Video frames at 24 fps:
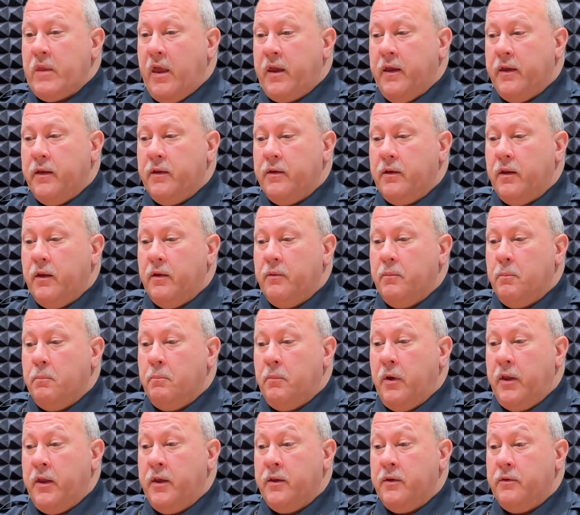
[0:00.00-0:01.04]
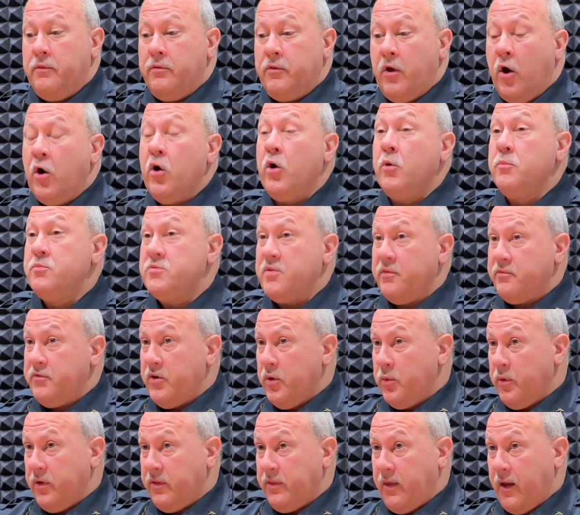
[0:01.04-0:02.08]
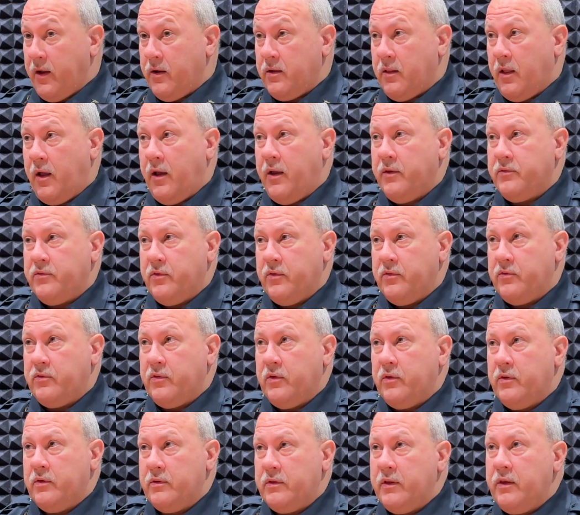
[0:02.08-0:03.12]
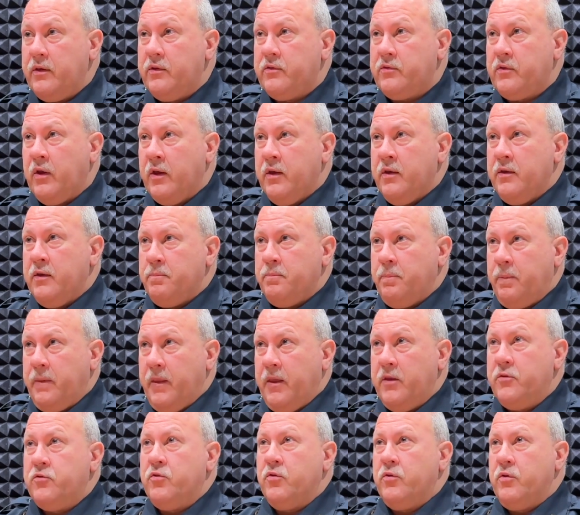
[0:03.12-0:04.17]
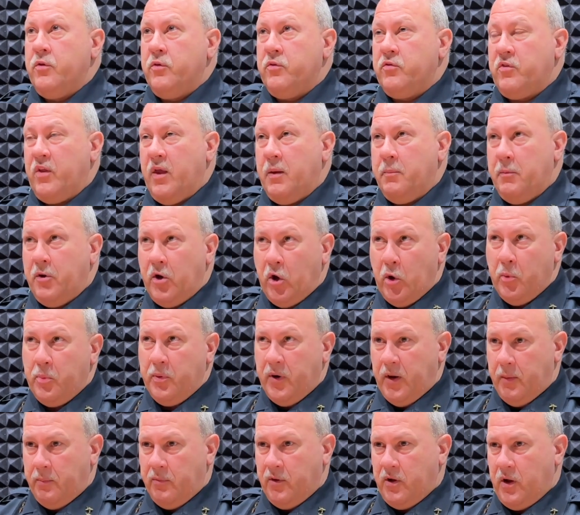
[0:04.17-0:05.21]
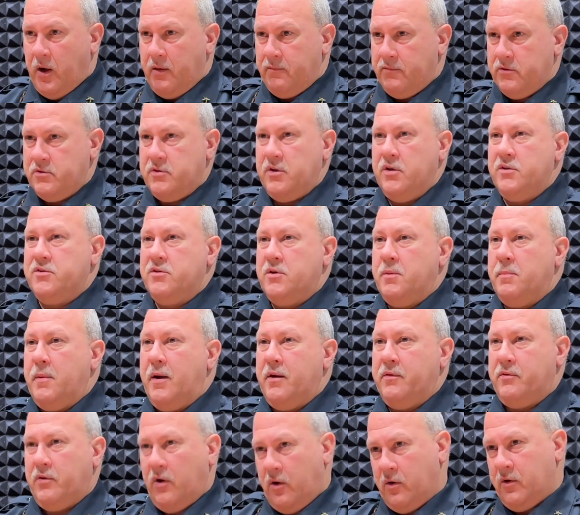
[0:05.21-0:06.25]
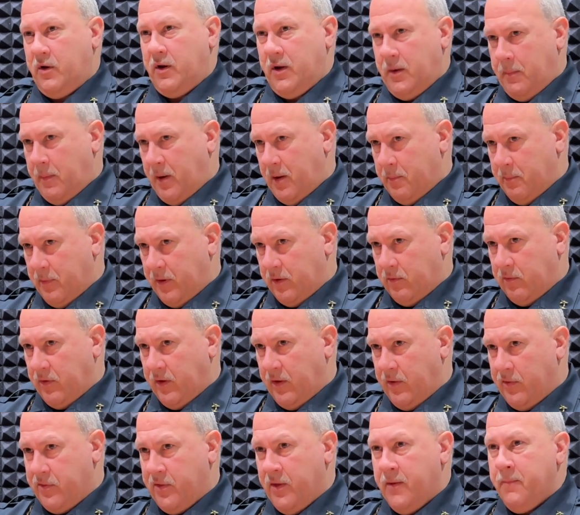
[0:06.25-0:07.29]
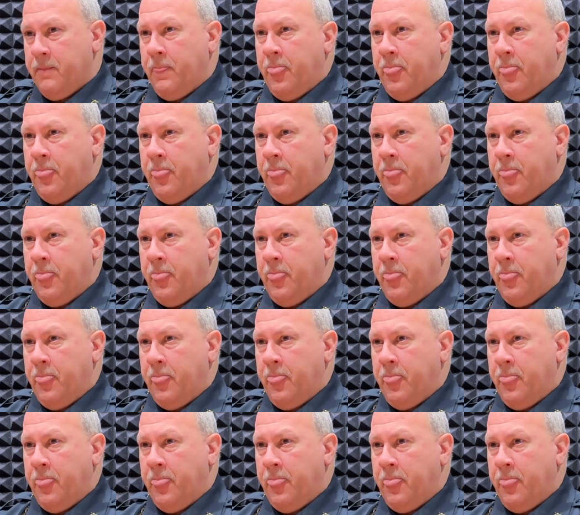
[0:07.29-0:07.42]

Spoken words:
And in the hopes of doing that class is to at least introduce them and open up the conversation about talking about mental health.